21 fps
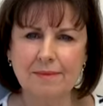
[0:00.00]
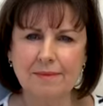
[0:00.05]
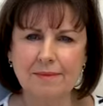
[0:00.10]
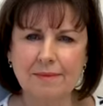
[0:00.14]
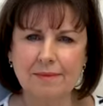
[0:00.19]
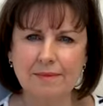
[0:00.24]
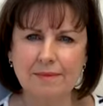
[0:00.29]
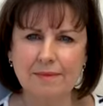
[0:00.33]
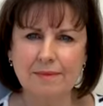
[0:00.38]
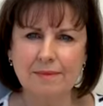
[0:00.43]

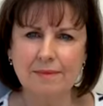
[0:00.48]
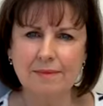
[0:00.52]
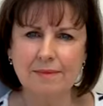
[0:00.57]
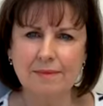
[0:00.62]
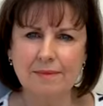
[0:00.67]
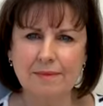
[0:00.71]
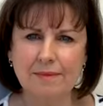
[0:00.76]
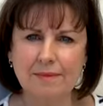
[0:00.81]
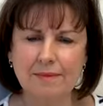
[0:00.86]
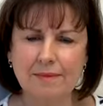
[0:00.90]

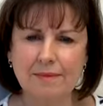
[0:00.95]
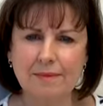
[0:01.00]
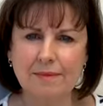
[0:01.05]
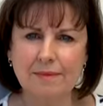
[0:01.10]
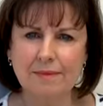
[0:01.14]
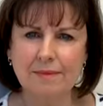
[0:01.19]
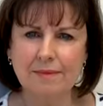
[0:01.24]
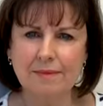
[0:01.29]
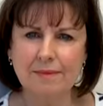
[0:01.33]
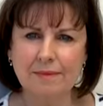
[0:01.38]

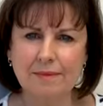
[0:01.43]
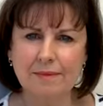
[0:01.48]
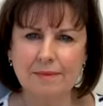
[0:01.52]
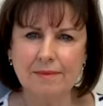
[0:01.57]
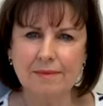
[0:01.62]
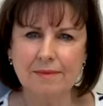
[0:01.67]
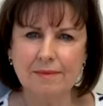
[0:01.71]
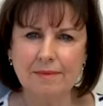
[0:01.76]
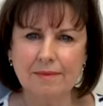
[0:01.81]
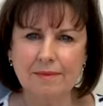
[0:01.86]

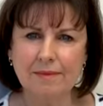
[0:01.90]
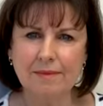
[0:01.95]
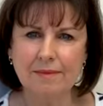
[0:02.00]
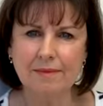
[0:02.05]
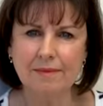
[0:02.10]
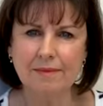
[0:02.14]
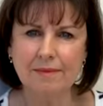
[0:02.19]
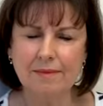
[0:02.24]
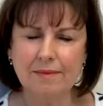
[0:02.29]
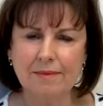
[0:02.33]

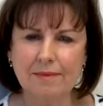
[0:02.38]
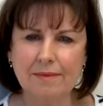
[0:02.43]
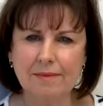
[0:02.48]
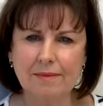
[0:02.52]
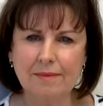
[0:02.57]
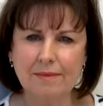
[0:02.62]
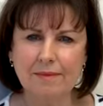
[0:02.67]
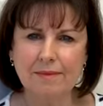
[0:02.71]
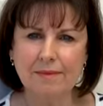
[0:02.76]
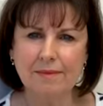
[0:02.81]
This person isn't speaking.